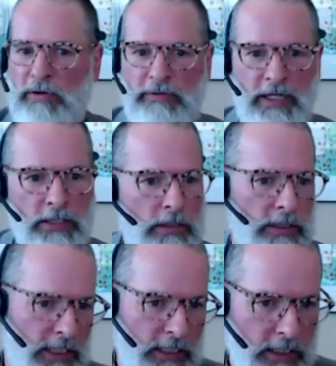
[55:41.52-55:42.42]

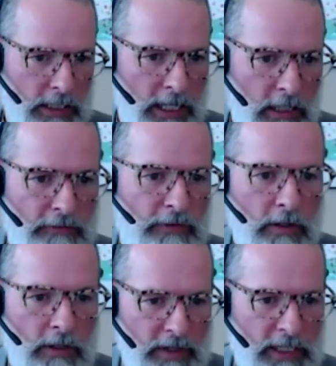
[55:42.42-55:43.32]
professionals in the
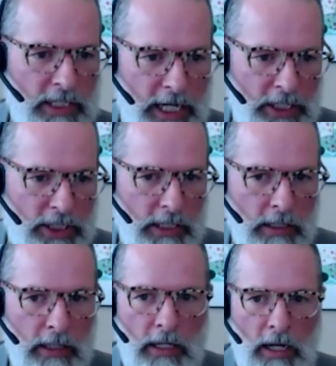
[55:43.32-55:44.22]
field of
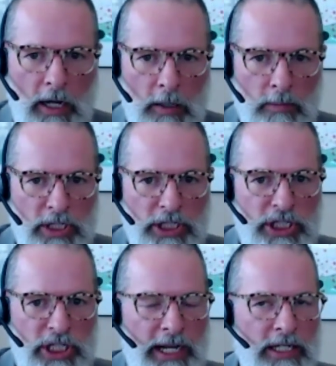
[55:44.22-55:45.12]
education to
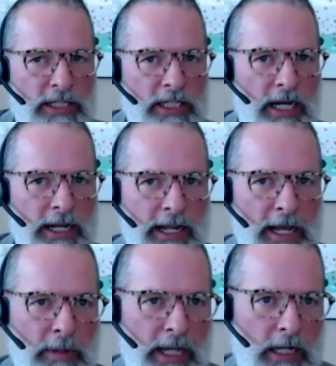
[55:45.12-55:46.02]
change the
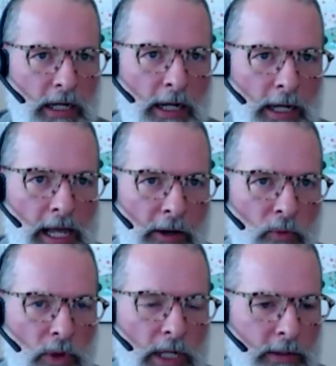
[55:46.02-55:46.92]
dynamic
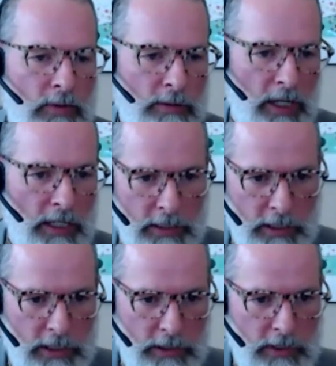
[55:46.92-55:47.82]
and really respond to
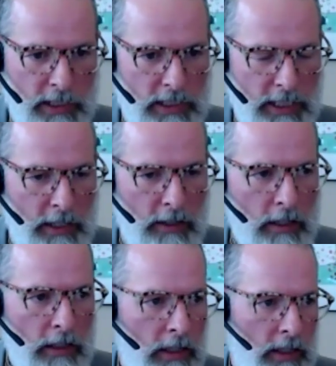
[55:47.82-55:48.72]
the students that
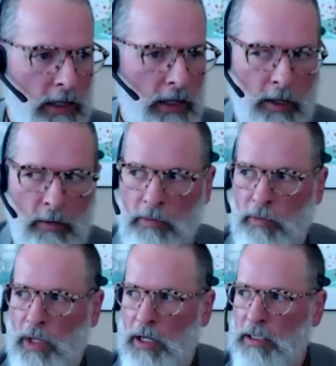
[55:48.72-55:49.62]
are
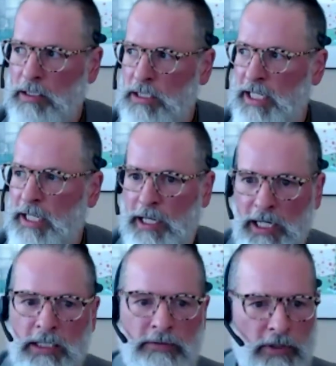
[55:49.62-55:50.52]
seeking
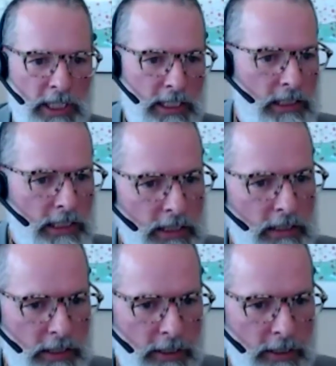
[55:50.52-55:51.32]
us for justice?